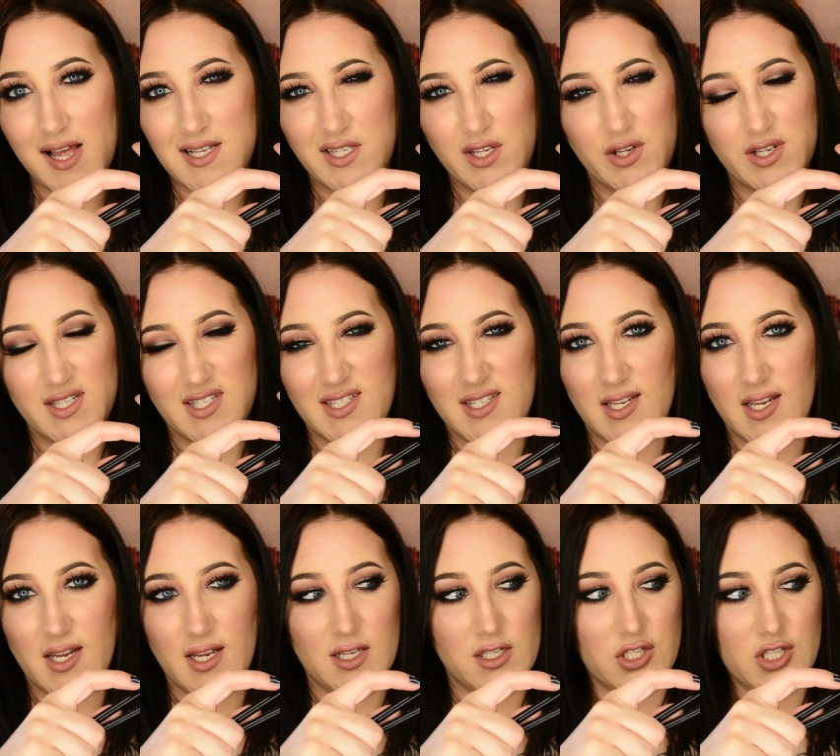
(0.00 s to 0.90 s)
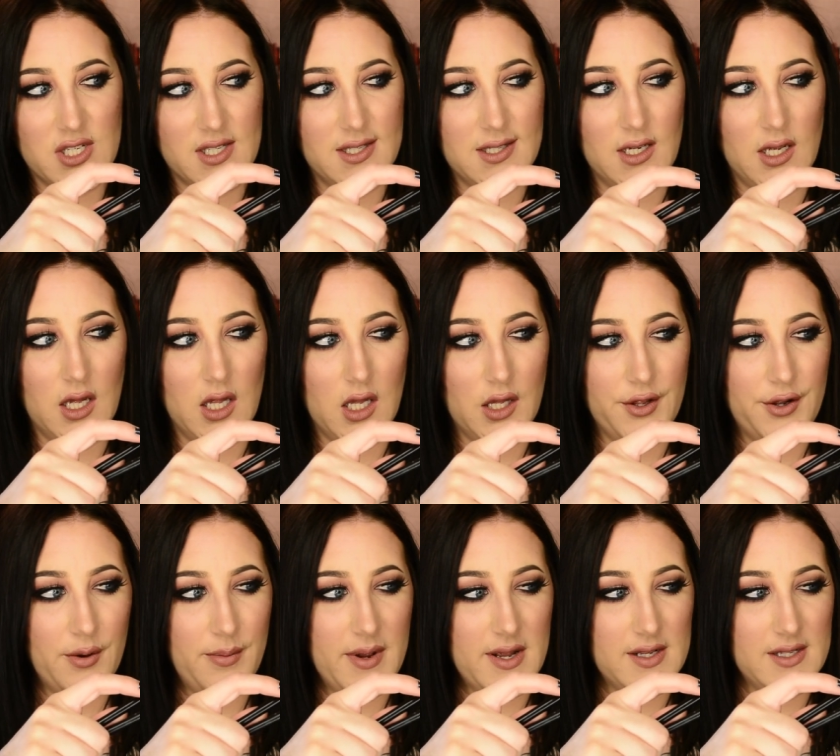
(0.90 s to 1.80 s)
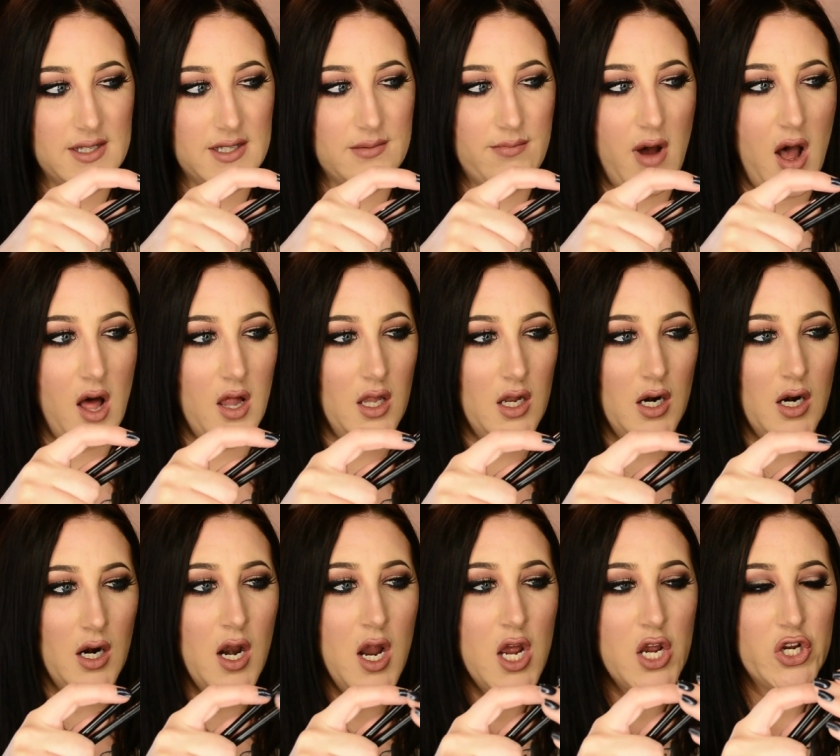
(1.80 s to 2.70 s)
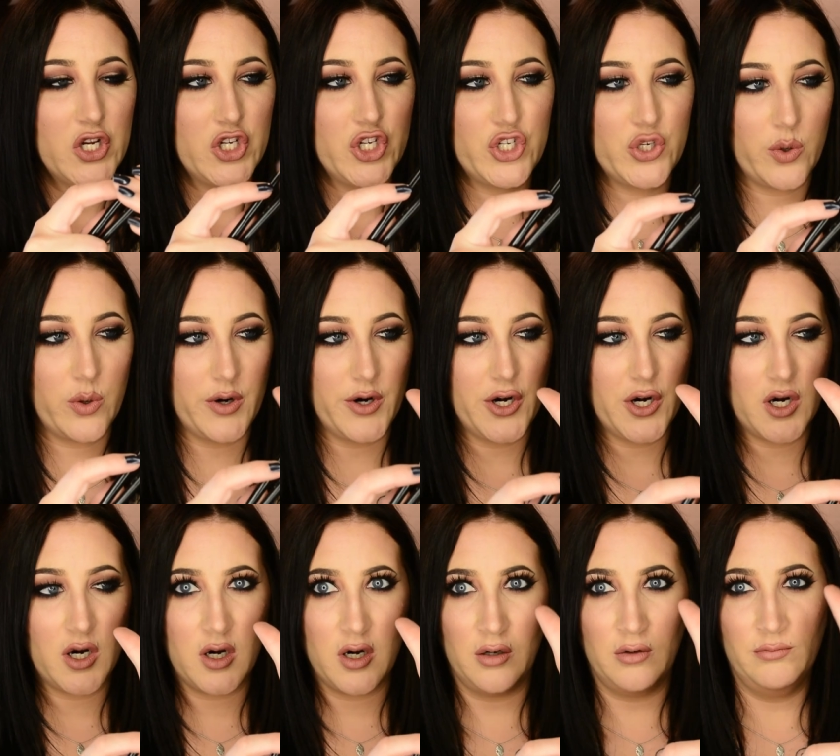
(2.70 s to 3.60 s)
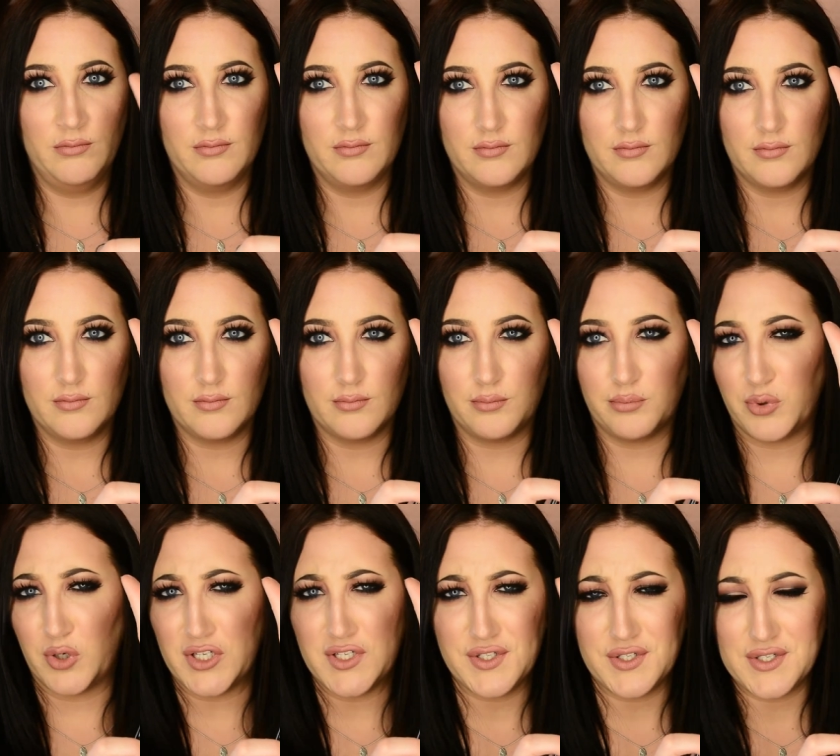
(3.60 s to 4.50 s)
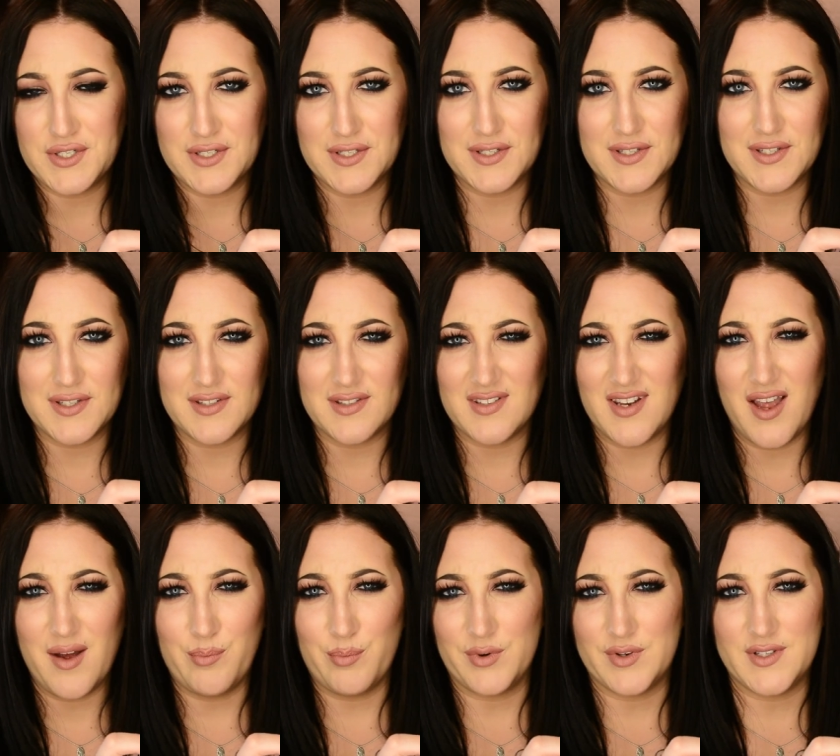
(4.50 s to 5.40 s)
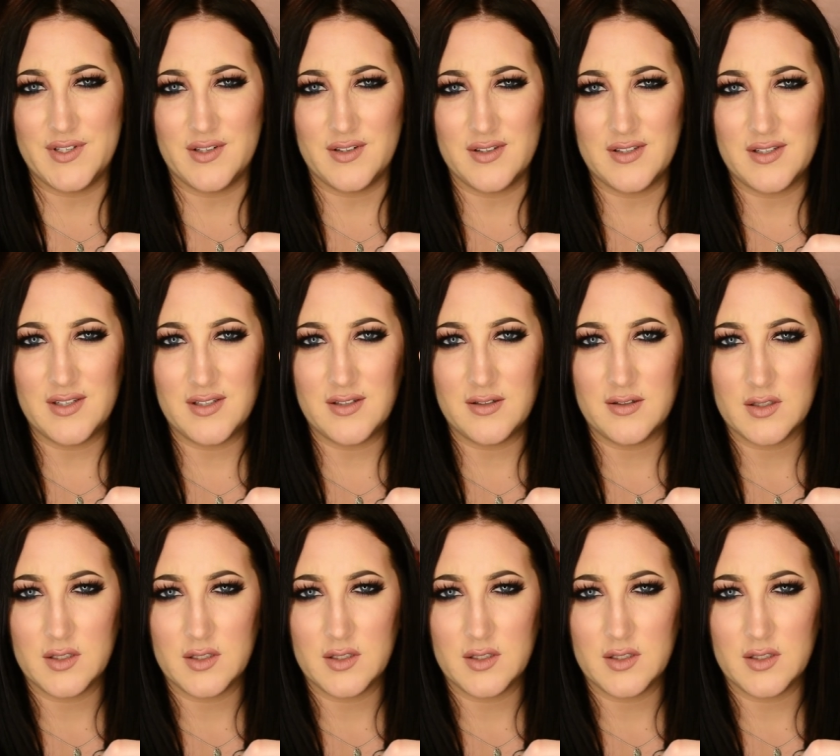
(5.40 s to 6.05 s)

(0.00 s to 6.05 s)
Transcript: As you can see, it's just a little bit smaller, shorter bristles, not bristles.